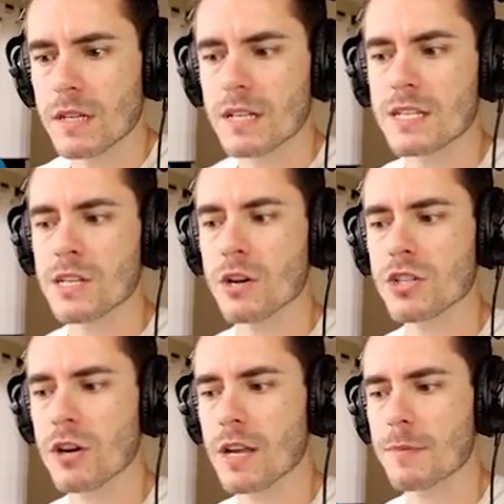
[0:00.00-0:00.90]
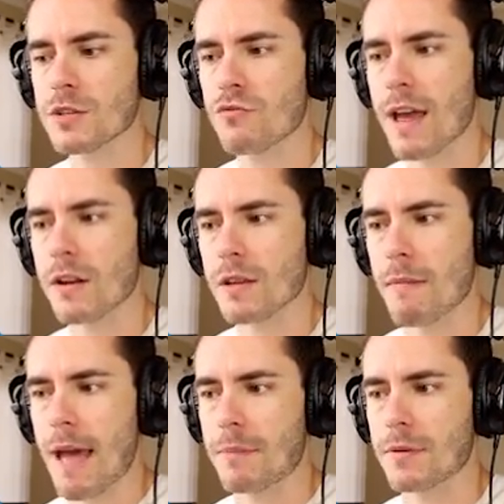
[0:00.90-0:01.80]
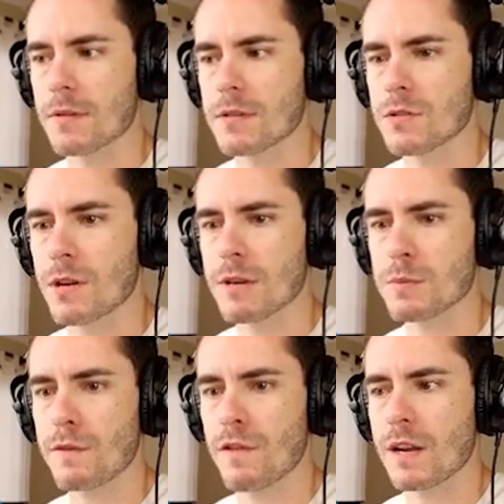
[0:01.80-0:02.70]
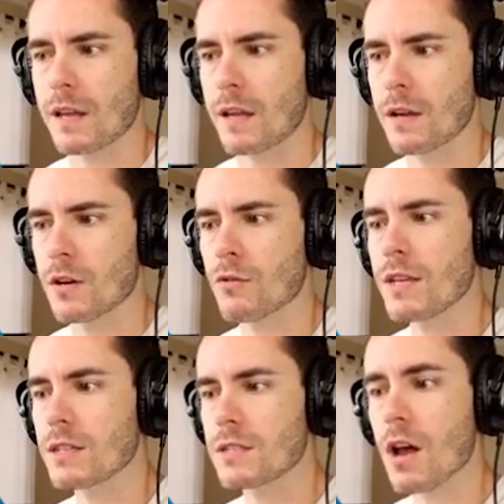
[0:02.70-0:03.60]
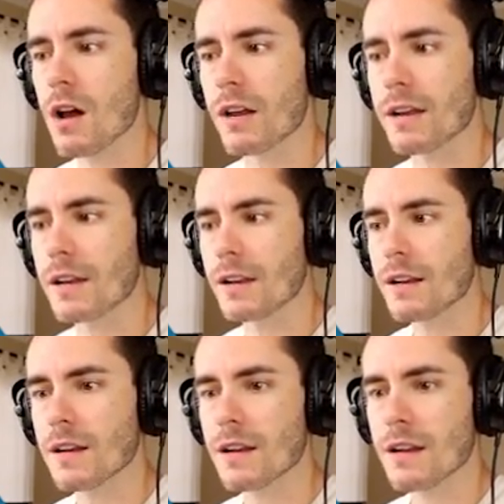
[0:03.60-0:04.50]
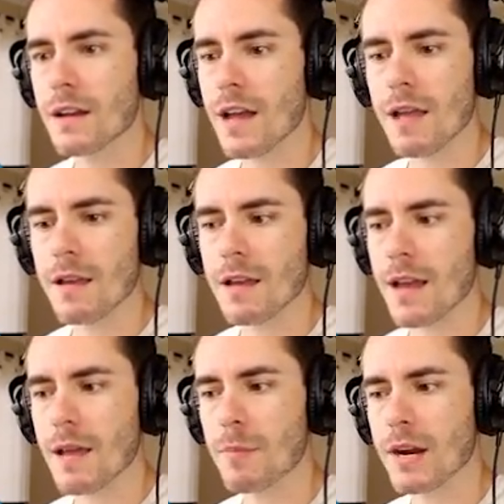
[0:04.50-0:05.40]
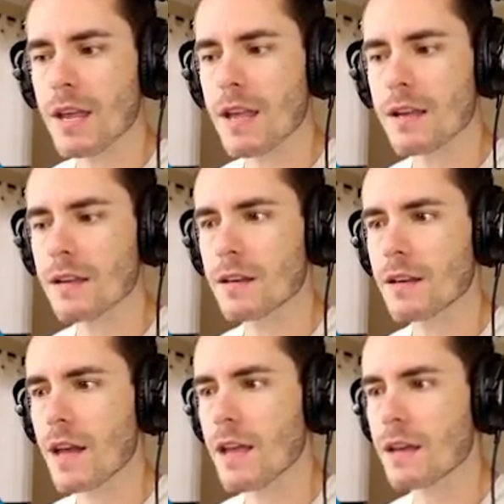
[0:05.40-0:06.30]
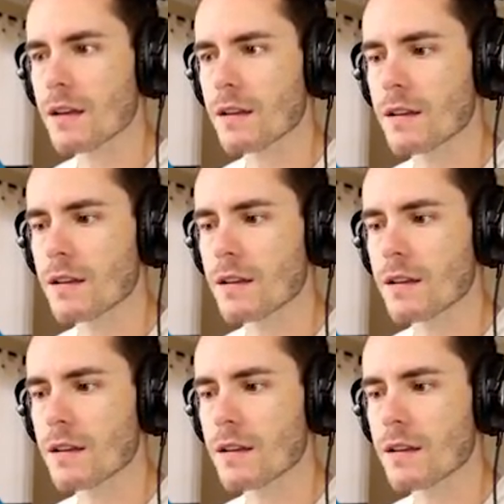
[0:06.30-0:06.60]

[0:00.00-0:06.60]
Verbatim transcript: It's not showing up as red on the map, so he must be friendly. Greet the dog! Hey, hey buddy! Hey!